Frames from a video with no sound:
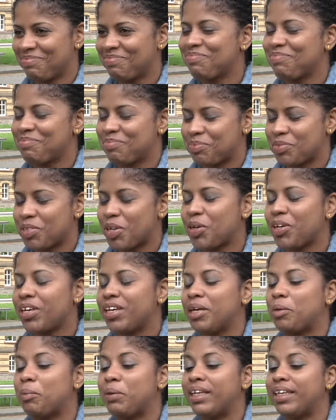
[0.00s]
you come
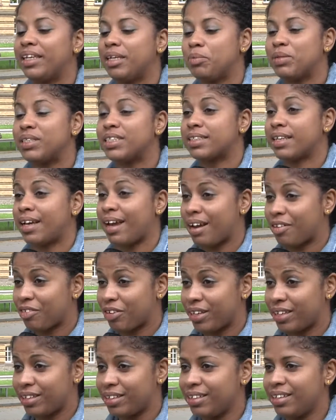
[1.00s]
from? My name is
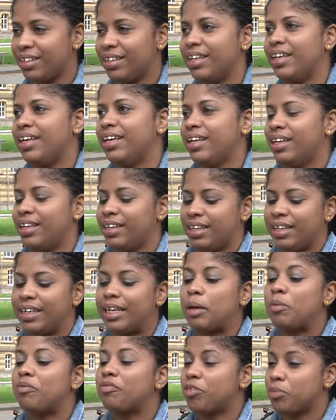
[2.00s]
Karen, and
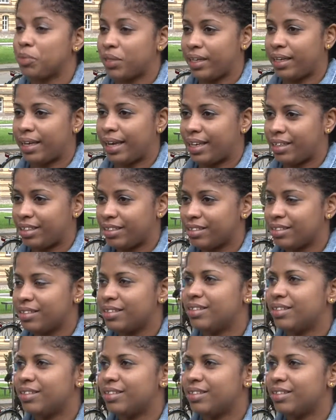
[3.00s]
I'm from Guyana.